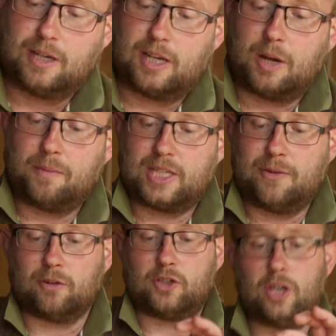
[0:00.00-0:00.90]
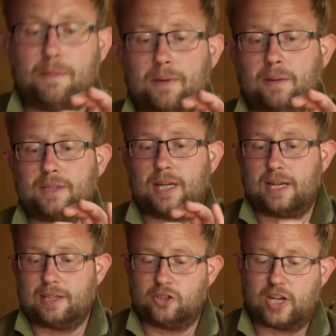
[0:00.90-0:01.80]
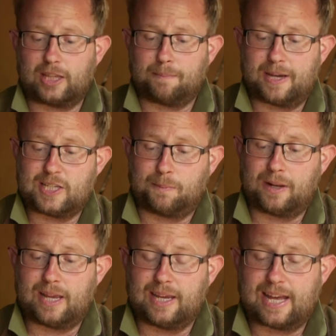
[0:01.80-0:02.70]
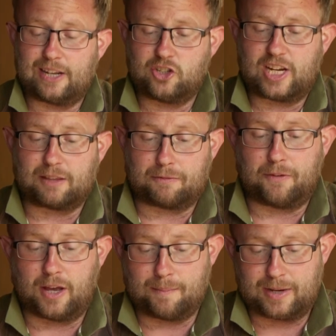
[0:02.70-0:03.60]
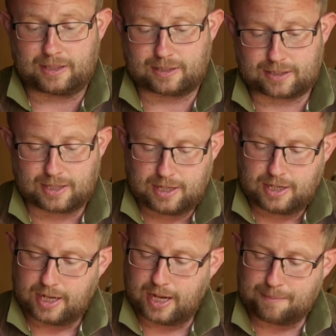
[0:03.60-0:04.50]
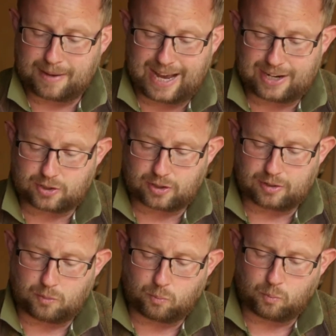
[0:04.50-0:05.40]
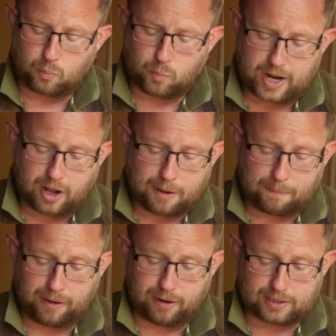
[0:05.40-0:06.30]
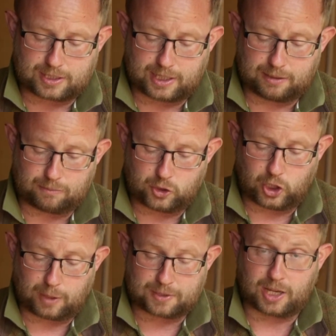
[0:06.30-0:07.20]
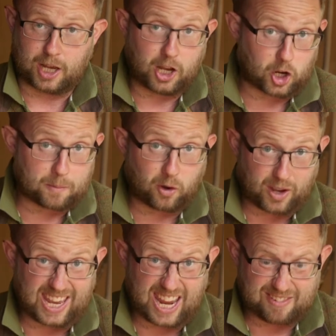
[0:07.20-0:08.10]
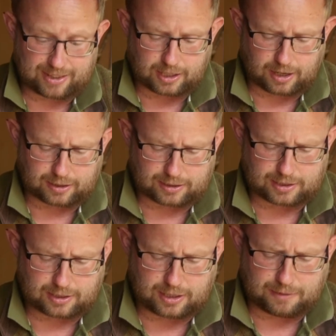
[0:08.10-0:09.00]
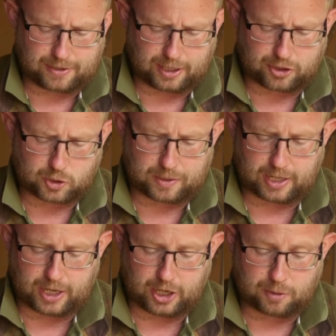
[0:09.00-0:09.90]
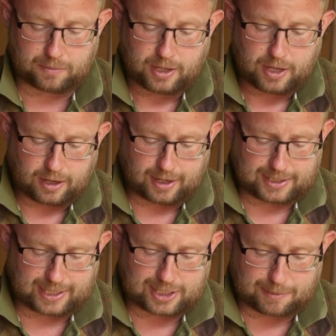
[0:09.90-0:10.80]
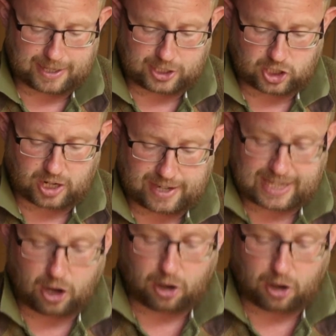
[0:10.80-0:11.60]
We see we've got tulip bulbs here. Check the base plate again and check the firmness. And when I'm planting tulips at home, not here in the gardens at the vicarage, but at home, I tend to make sure I get